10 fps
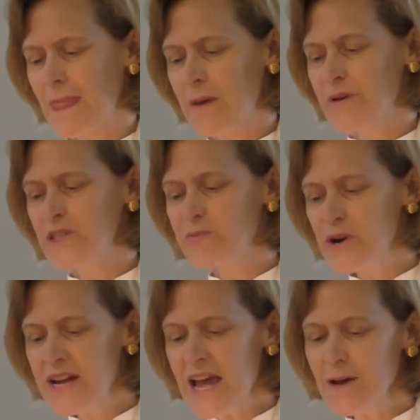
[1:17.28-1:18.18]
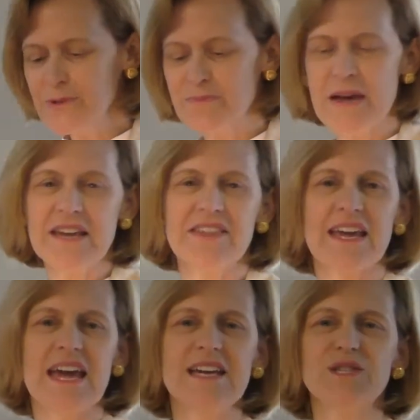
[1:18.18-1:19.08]
But spring helps make the
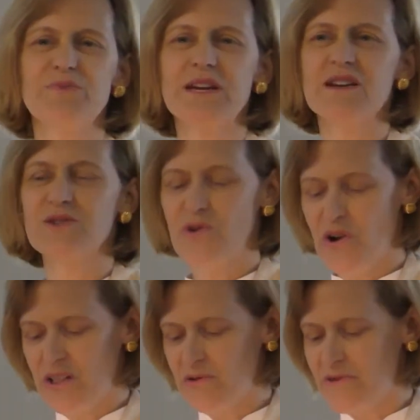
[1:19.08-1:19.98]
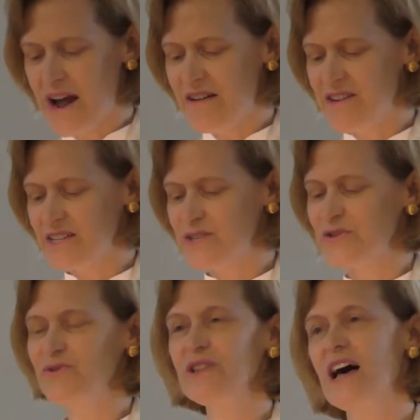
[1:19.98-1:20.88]
case because all around us
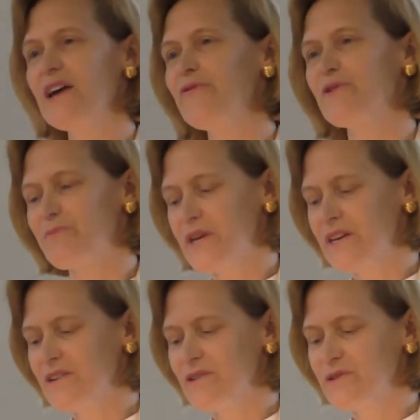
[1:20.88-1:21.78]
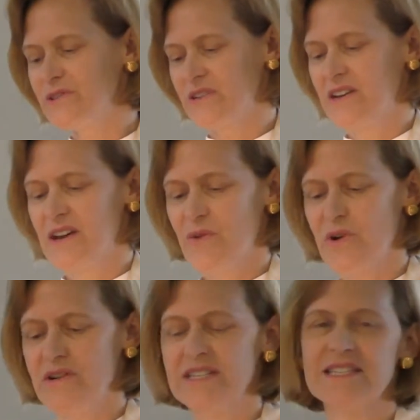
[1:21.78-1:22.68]
new life appears
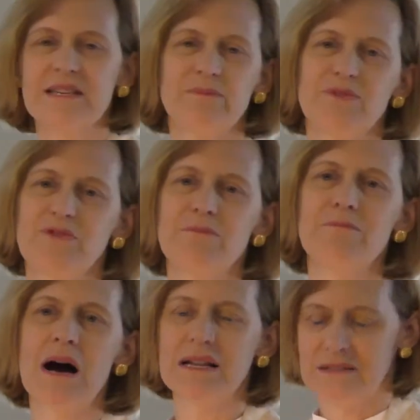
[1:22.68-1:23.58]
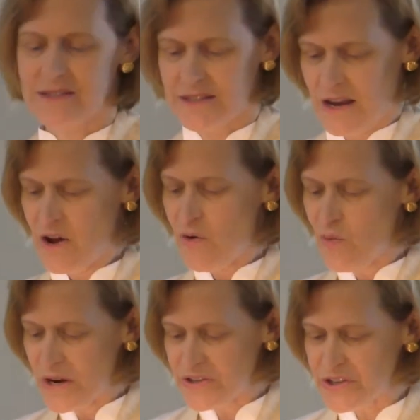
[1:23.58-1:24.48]
where it seemed for months
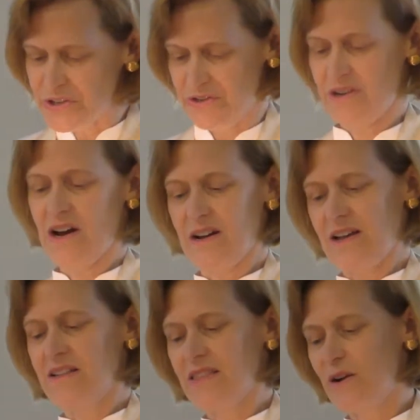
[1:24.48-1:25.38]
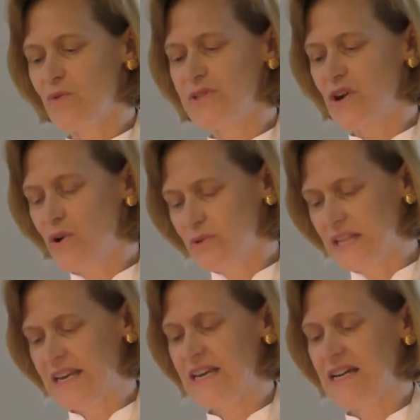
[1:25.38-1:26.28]
winter there was
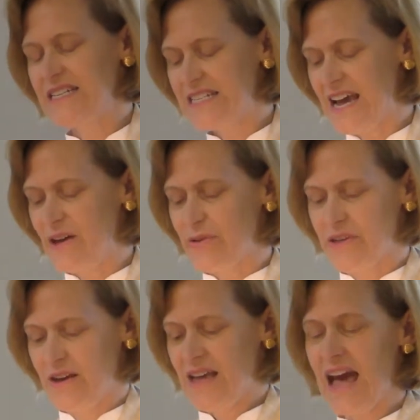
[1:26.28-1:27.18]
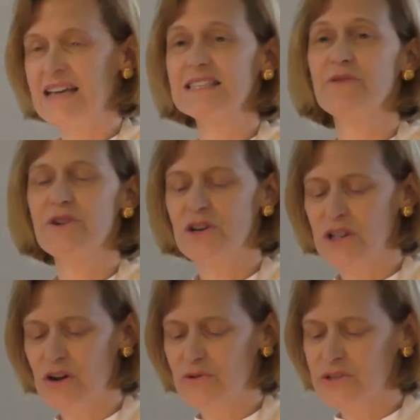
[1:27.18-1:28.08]
only death, as if a
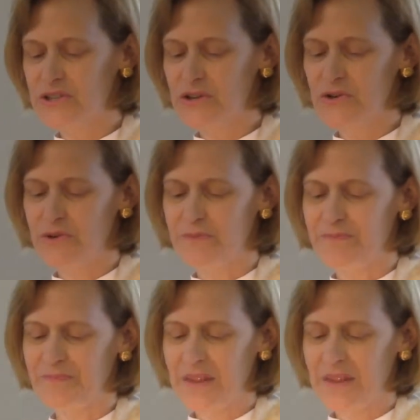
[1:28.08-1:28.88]
closed tomb.